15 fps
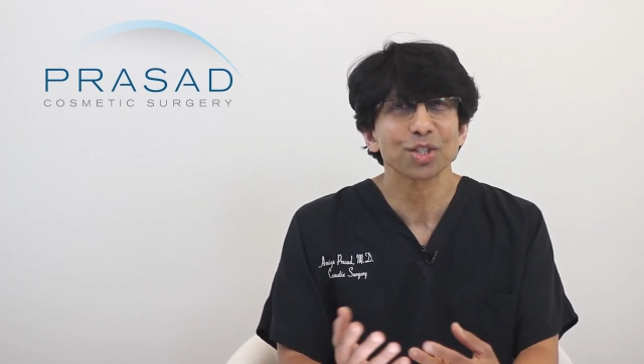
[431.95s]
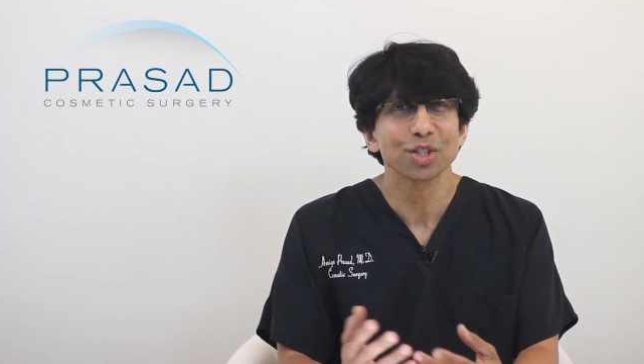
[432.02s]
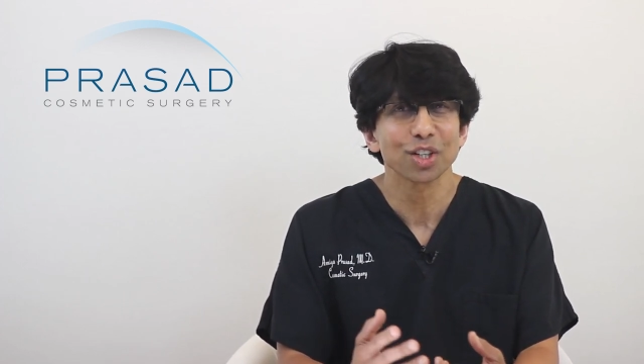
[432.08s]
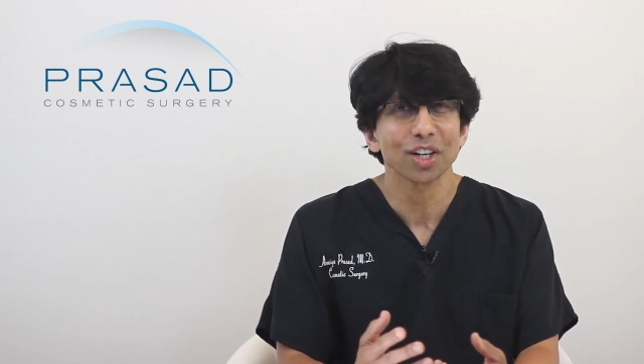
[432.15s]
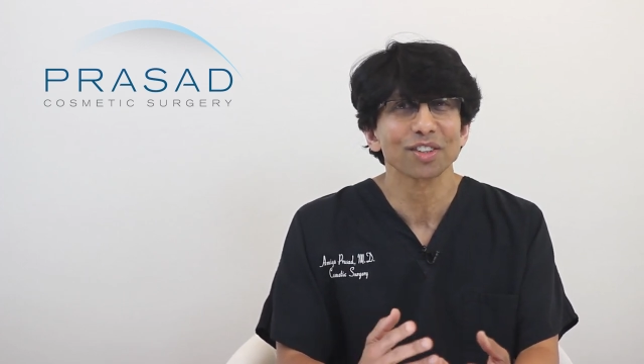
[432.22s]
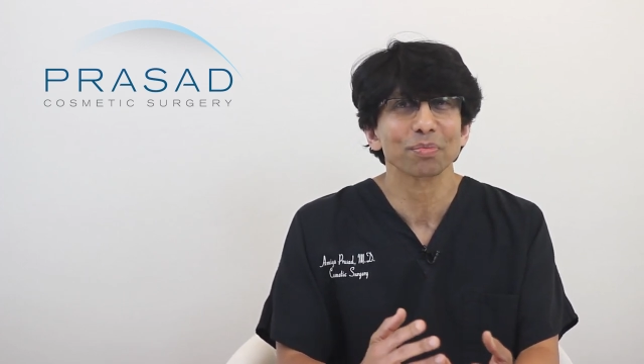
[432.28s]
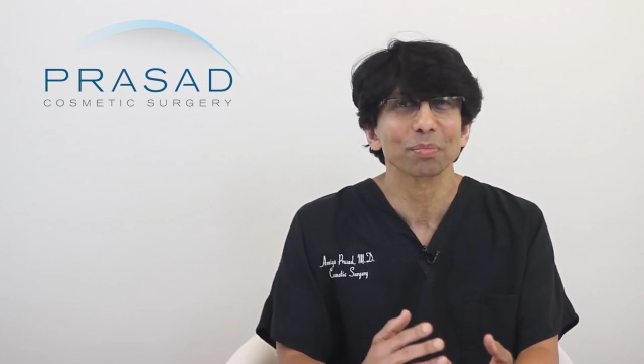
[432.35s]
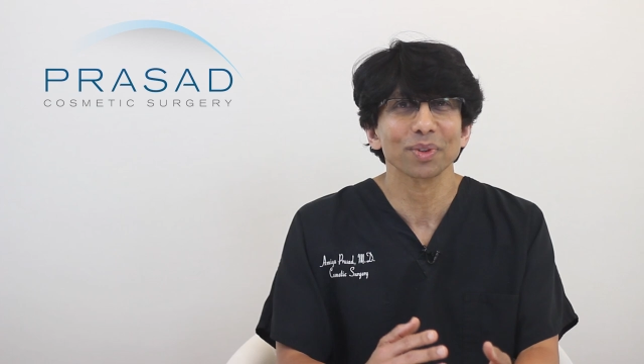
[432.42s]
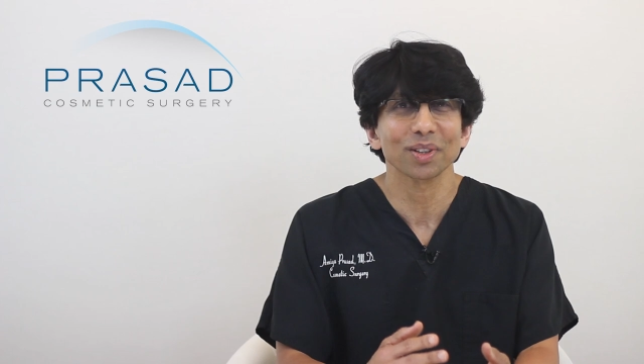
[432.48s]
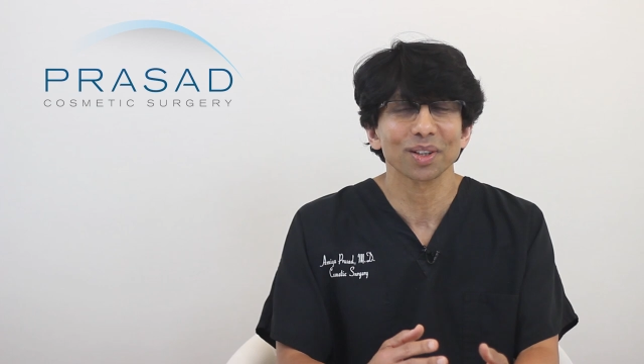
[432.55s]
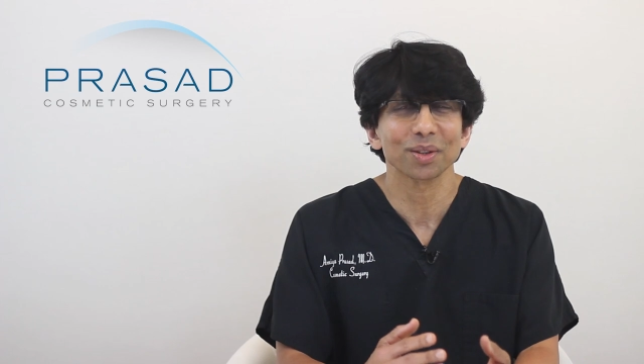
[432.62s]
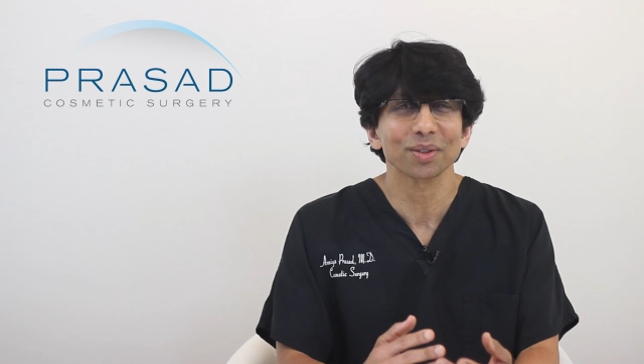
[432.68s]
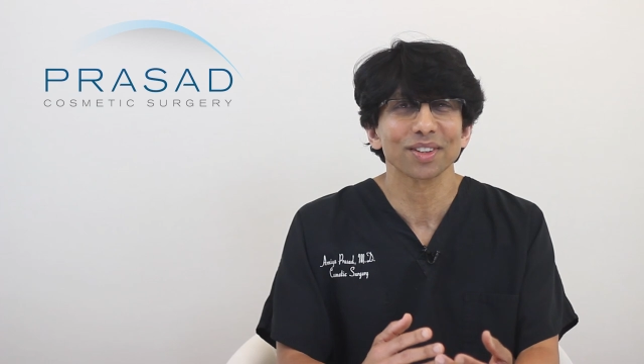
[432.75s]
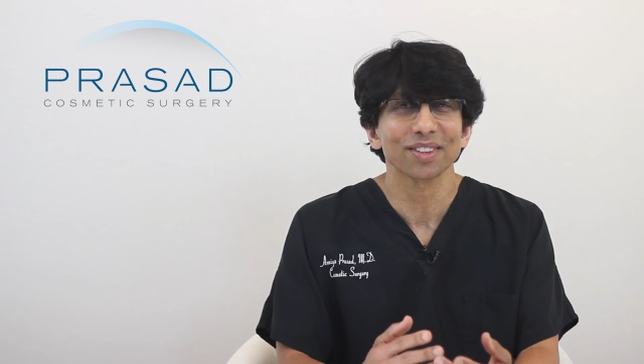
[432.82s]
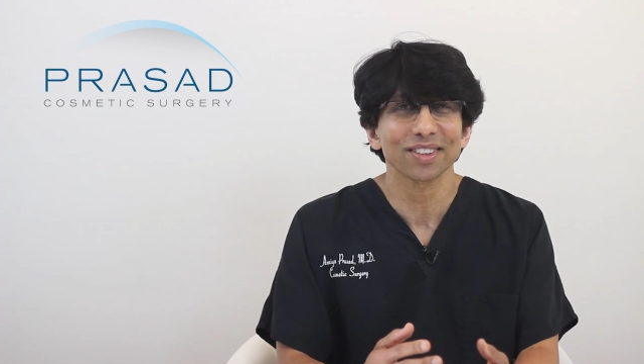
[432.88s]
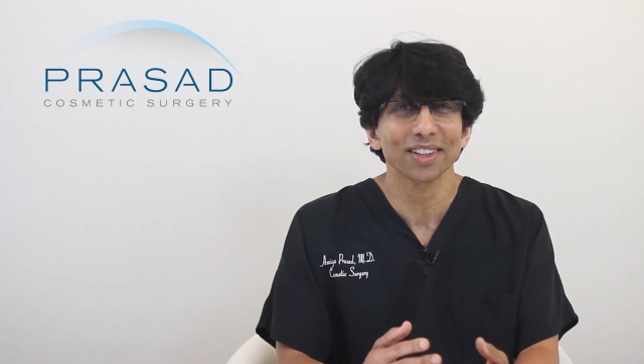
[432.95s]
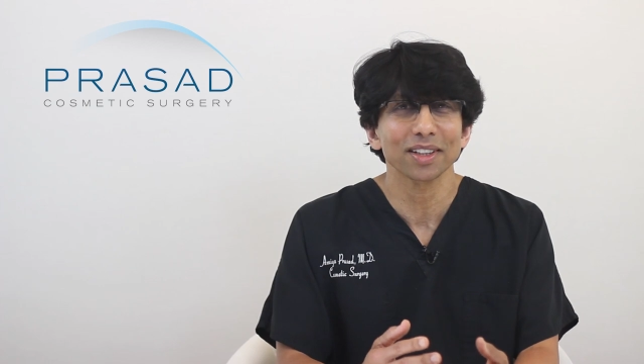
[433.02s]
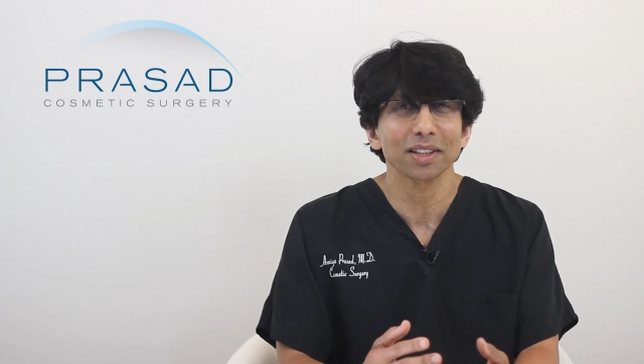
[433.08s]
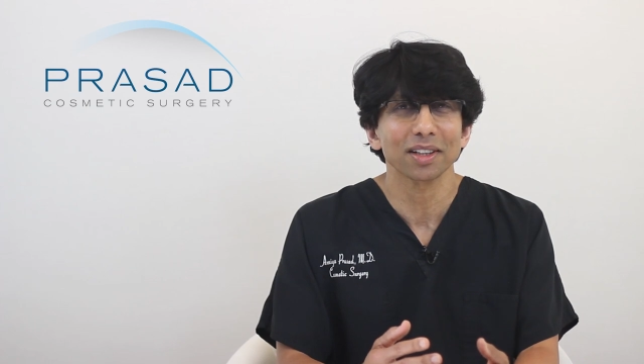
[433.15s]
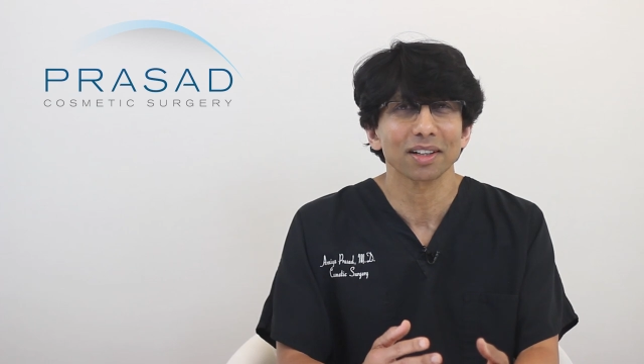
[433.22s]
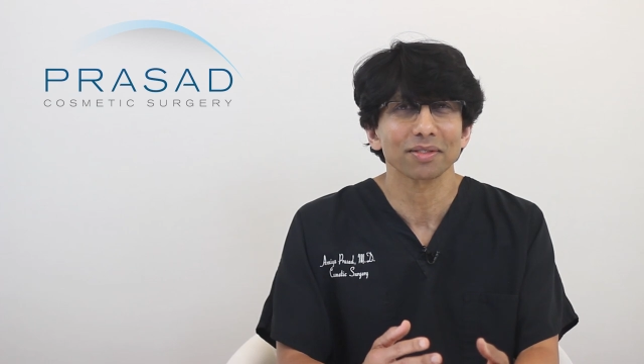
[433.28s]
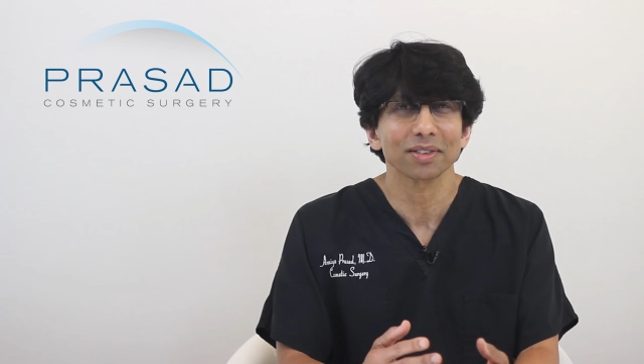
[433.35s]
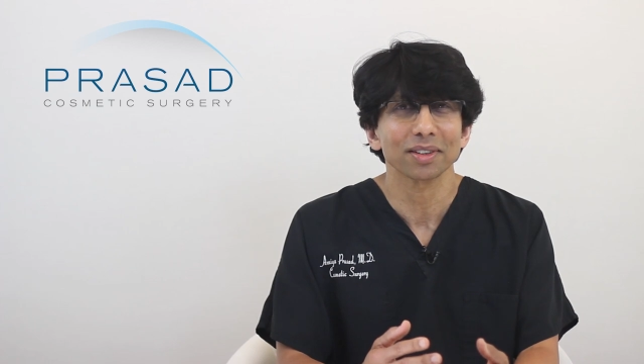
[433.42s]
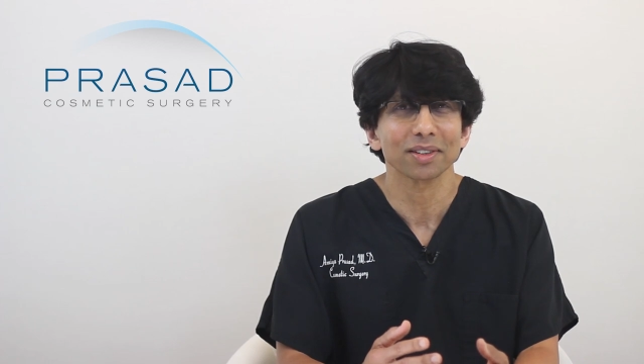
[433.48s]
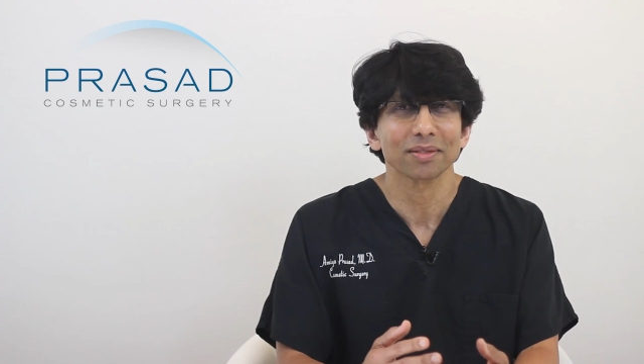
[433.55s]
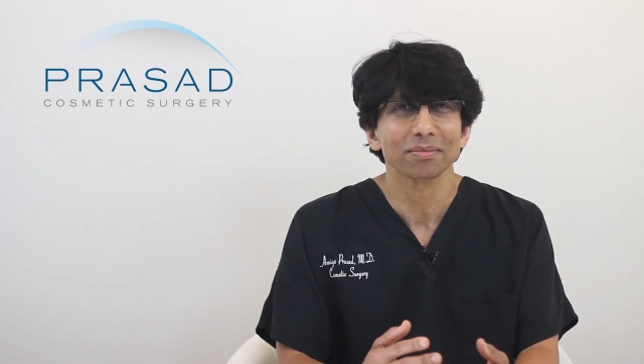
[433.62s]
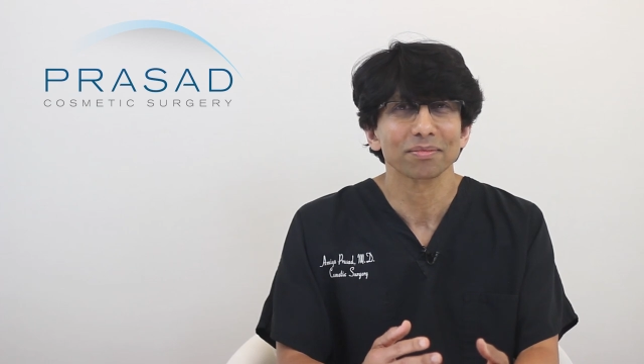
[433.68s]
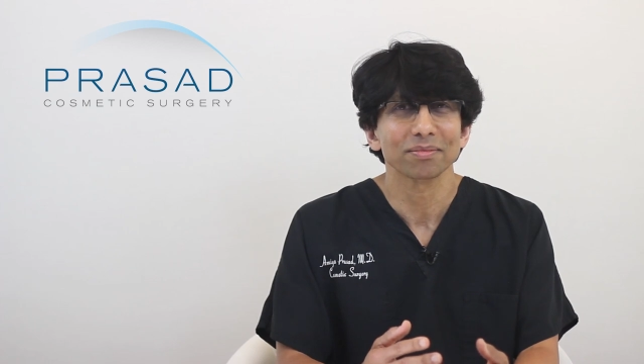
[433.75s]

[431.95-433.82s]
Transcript: just below the skin level?